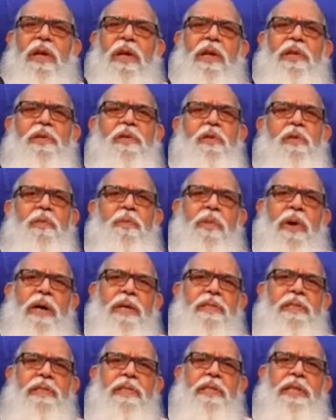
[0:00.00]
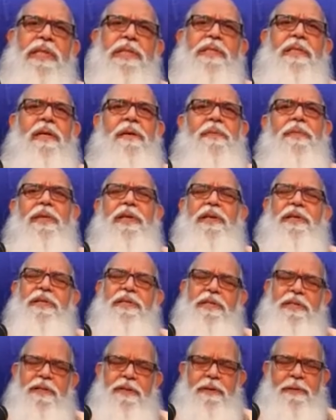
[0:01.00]
but I should pass in the
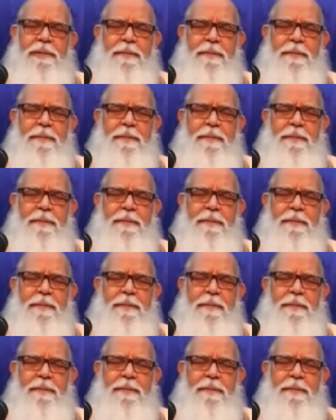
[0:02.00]
examination.